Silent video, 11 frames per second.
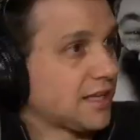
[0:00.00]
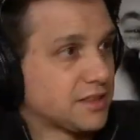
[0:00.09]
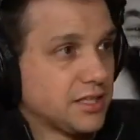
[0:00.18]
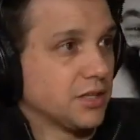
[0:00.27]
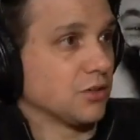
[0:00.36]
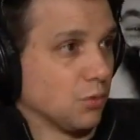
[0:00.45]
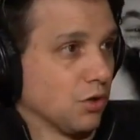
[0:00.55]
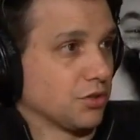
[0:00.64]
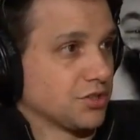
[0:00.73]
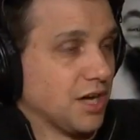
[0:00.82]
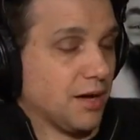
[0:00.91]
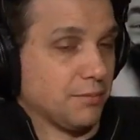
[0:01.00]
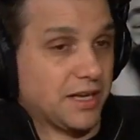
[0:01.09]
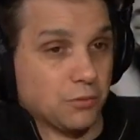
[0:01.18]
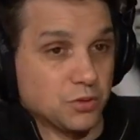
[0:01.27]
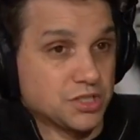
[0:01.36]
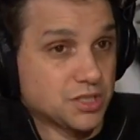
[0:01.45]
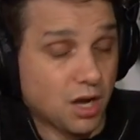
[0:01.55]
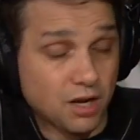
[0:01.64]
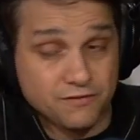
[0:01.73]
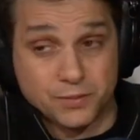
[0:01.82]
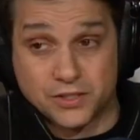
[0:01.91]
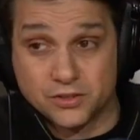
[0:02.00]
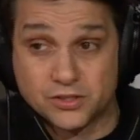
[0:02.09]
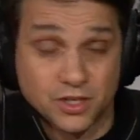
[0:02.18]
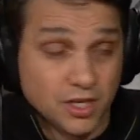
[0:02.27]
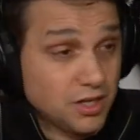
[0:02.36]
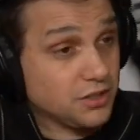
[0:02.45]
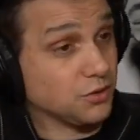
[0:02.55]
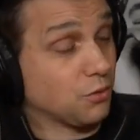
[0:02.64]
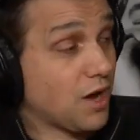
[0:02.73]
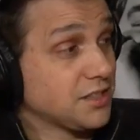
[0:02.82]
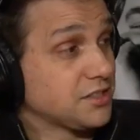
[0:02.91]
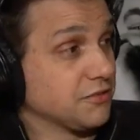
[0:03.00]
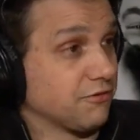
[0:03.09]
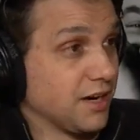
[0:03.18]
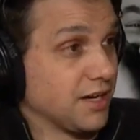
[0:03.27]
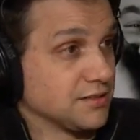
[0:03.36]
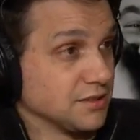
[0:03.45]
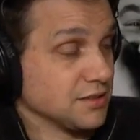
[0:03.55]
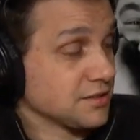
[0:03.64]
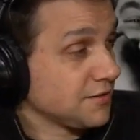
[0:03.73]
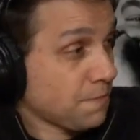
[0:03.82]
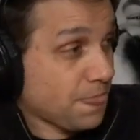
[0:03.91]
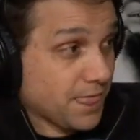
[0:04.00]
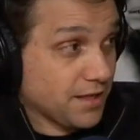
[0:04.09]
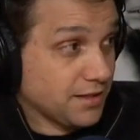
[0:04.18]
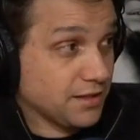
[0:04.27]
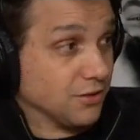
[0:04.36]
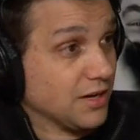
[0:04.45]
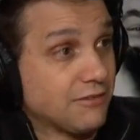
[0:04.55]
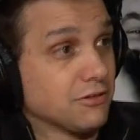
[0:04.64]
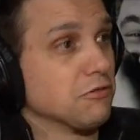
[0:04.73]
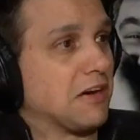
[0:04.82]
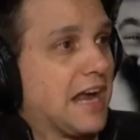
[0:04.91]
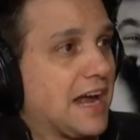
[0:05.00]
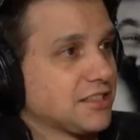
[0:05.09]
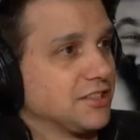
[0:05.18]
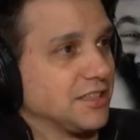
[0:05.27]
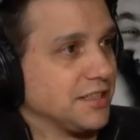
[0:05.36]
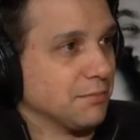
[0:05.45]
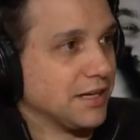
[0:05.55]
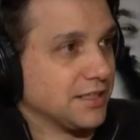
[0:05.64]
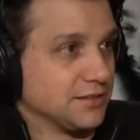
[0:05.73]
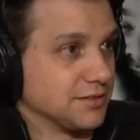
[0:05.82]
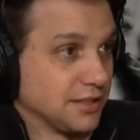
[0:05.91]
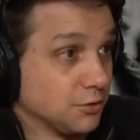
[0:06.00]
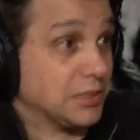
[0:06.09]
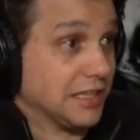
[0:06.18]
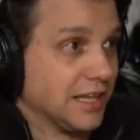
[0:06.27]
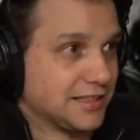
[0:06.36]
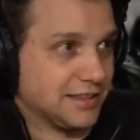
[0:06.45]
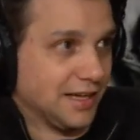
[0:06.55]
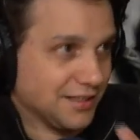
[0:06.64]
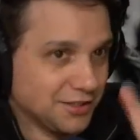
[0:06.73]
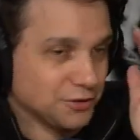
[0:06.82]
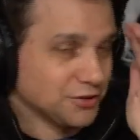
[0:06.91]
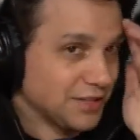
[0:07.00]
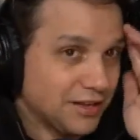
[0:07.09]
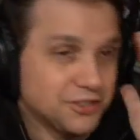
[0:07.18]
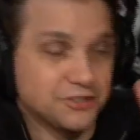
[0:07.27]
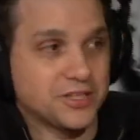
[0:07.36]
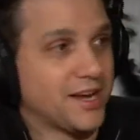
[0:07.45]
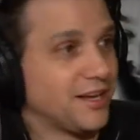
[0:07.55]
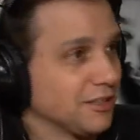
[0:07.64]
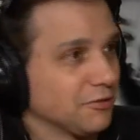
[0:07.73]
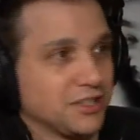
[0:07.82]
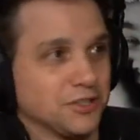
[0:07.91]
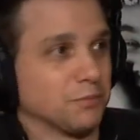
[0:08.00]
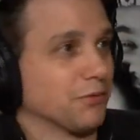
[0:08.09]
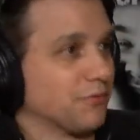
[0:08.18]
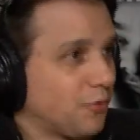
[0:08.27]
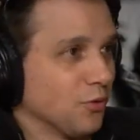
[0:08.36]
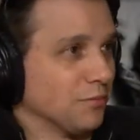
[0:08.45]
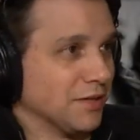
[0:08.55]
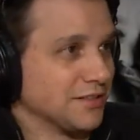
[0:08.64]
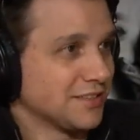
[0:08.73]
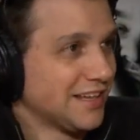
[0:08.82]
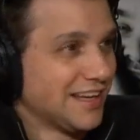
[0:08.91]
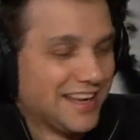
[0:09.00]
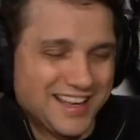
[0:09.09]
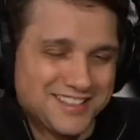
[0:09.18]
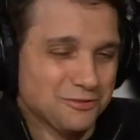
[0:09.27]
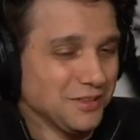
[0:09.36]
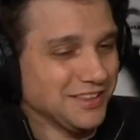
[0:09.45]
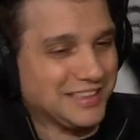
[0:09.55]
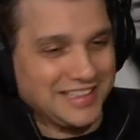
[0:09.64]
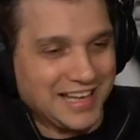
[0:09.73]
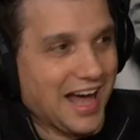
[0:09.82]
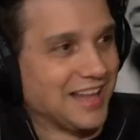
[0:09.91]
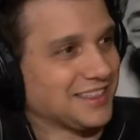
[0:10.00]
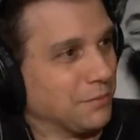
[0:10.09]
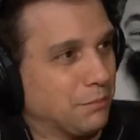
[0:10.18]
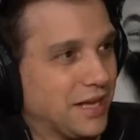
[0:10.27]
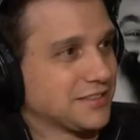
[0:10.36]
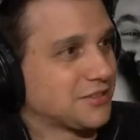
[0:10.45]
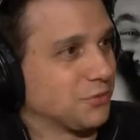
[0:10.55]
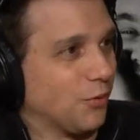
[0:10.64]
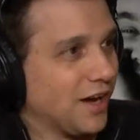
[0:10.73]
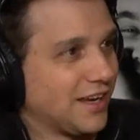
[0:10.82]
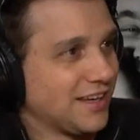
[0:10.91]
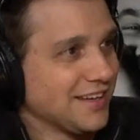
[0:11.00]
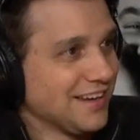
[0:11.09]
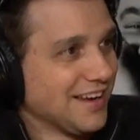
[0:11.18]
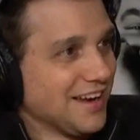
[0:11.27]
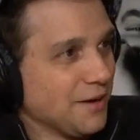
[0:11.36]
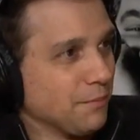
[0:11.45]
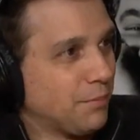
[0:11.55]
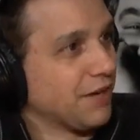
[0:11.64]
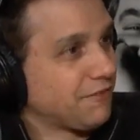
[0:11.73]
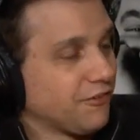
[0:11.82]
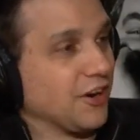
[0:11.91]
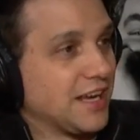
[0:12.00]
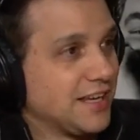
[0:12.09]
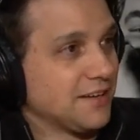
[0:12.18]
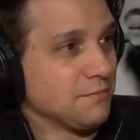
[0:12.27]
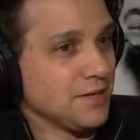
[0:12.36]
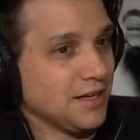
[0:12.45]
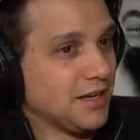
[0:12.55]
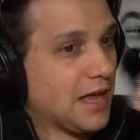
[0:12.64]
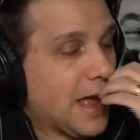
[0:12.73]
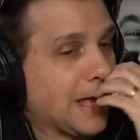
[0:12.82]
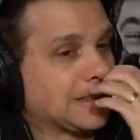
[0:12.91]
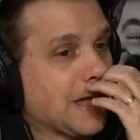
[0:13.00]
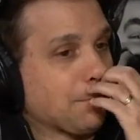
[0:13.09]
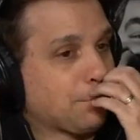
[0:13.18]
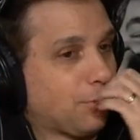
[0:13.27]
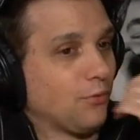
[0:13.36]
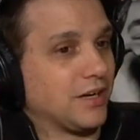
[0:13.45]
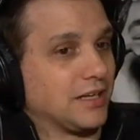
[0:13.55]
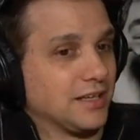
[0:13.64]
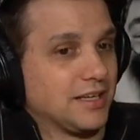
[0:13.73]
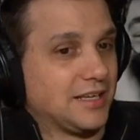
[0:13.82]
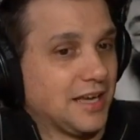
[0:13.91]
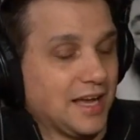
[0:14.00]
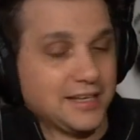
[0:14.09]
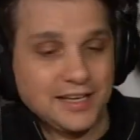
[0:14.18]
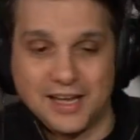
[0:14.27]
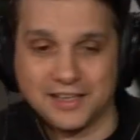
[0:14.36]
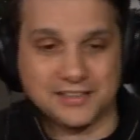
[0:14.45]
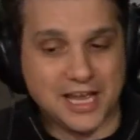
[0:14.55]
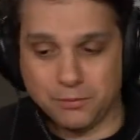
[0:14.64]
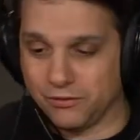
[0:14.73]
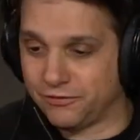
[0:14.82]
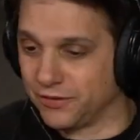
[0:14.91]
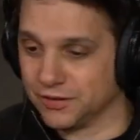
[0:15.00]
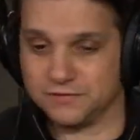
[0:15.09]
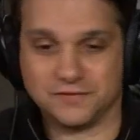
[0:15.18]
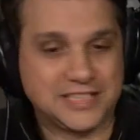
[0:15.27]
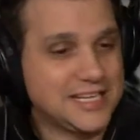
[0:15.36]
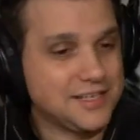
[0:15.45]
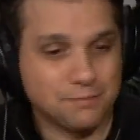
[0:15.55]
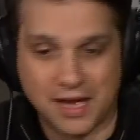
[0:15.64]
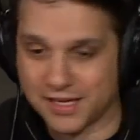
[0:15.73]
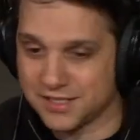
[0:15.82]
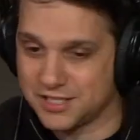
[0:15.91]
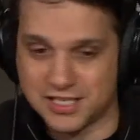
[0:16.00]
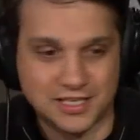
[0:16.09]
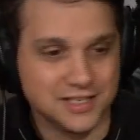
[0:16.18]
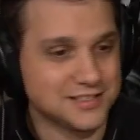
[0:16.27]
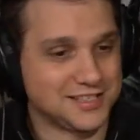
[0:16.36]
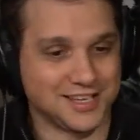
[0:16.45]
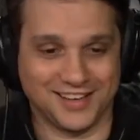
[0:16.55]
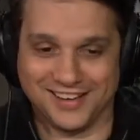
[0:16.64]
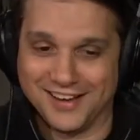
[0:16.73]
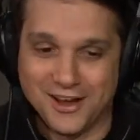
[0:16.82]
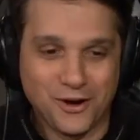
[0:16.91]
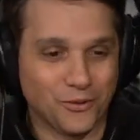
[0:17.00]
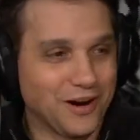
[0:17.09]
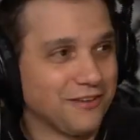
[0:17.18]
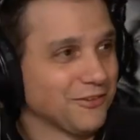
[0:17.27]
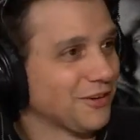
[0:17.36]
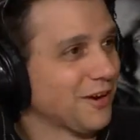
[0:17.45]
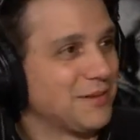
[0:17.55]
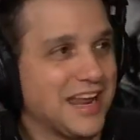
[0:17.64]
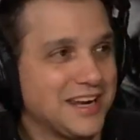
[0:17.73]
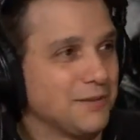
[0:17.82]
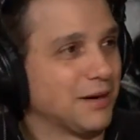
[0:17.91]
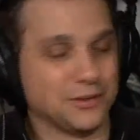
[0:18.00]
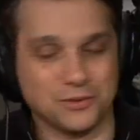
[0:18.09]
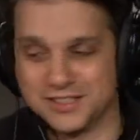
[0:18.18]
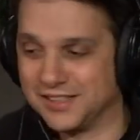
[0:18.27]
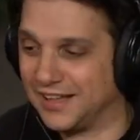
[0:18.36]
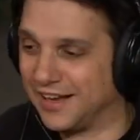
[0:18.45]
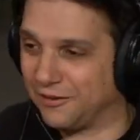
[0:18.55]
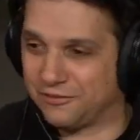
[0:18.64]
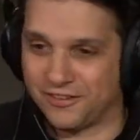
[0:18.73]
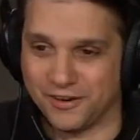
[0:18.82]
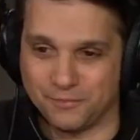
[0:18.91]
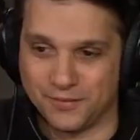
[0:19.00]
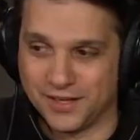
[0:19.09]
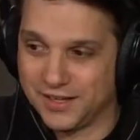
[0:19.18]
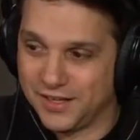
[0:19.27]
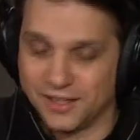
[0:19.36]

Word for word: theater wow. workshop, and it was tough because you're watching Francis. You know, every reaction he made, he's like, "Oh, he liked that." You mm. know, so mm-hmm. now you're tailoring your performance. It's really not the best way. It's not. But for him, at that point he had he had a table full of teen magazines and whoever I mean anybody was in there from you